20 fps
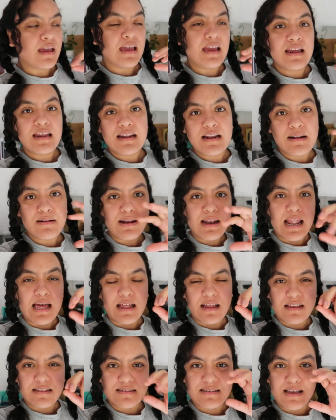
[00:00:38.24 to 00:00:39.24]

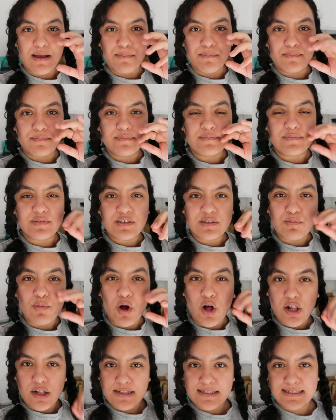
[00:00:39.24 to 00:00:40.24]
and some
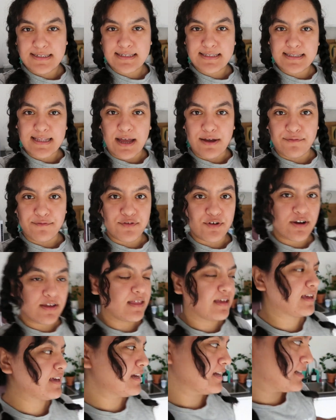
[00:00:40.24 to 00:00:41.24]
small stuff for
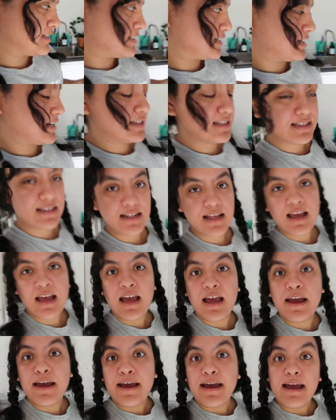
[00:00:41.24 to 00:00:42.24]
the kitchen.
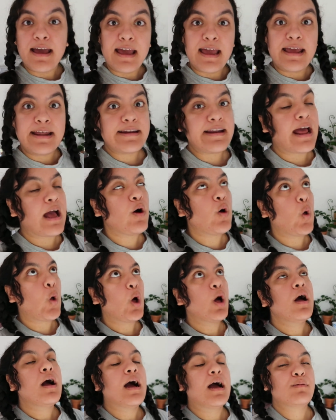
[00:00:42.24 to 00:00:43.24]
And
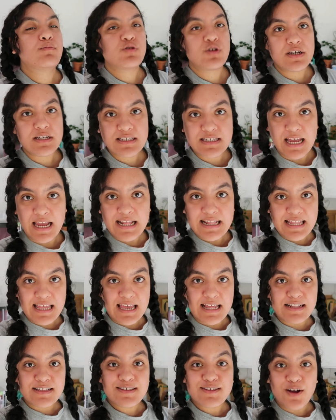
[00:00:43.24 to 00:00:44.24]
oh, I'm so
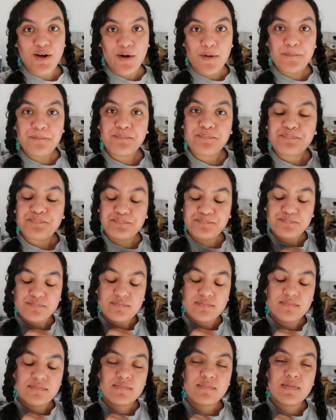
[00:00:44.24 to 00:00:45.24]
excited. So
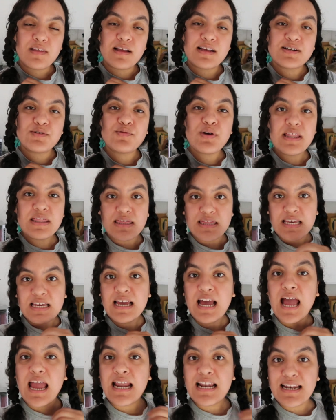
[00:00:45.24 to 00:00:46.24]
one
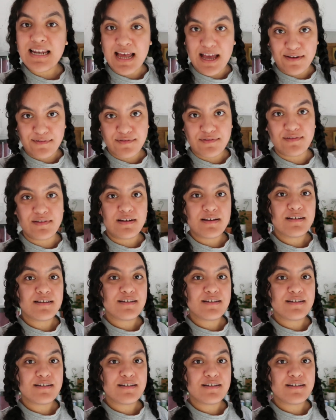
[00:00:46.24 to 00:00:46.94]
thing I love